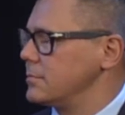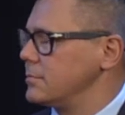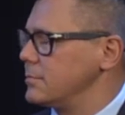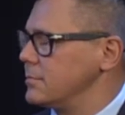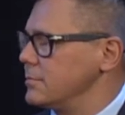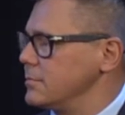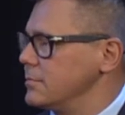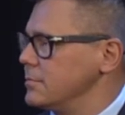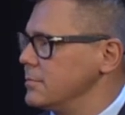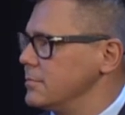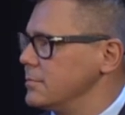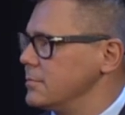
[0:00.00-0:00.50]

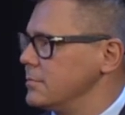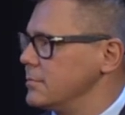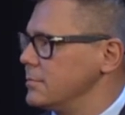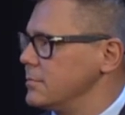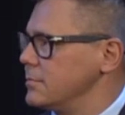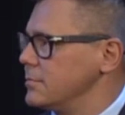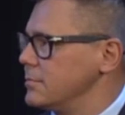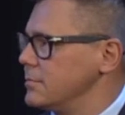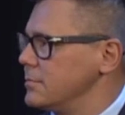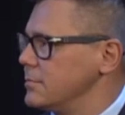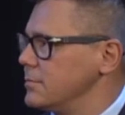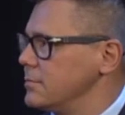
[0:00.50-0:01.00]

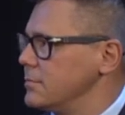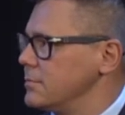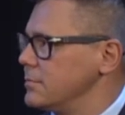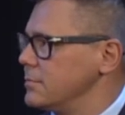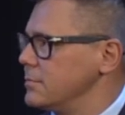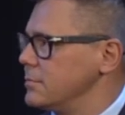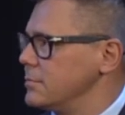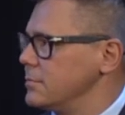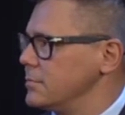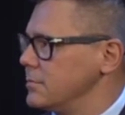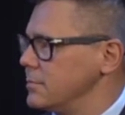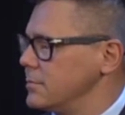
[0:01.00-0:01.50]

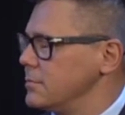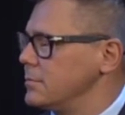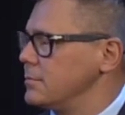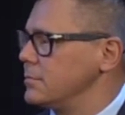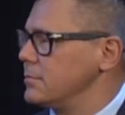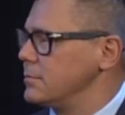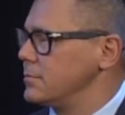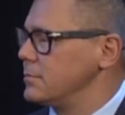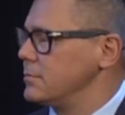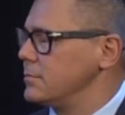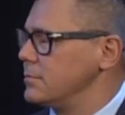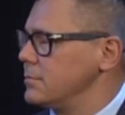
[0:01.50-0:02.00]

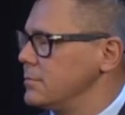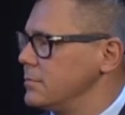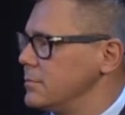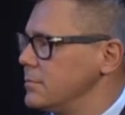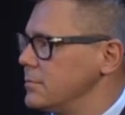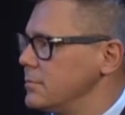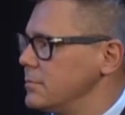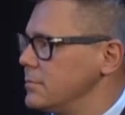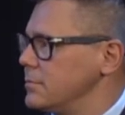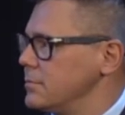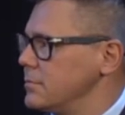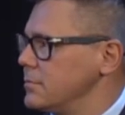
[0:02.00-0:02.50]

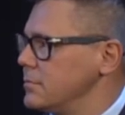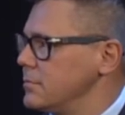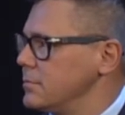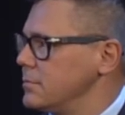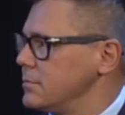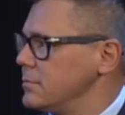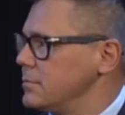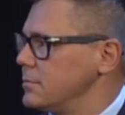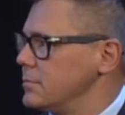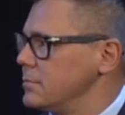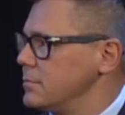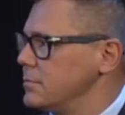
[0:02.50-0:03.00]

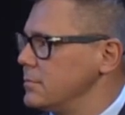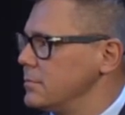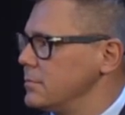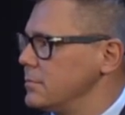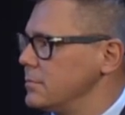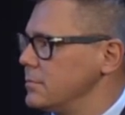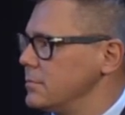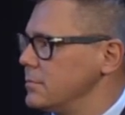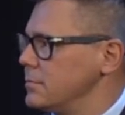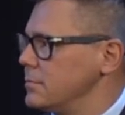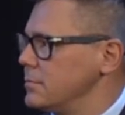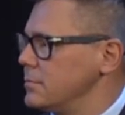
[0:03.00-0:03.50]

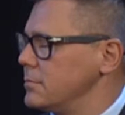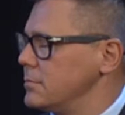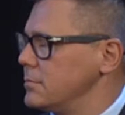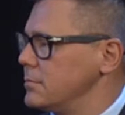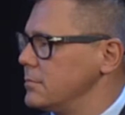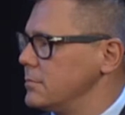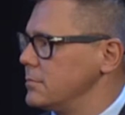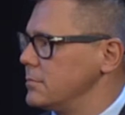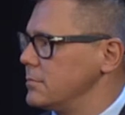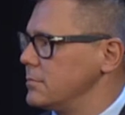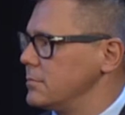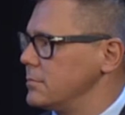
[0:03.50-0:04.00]

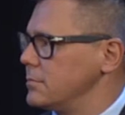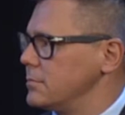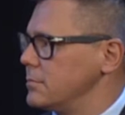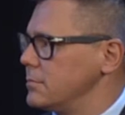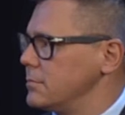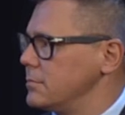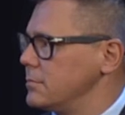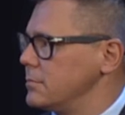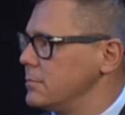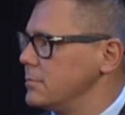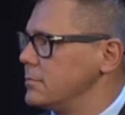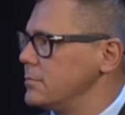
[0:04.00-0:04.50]

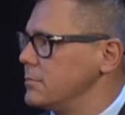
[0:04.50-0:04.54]
This person isn't speaking.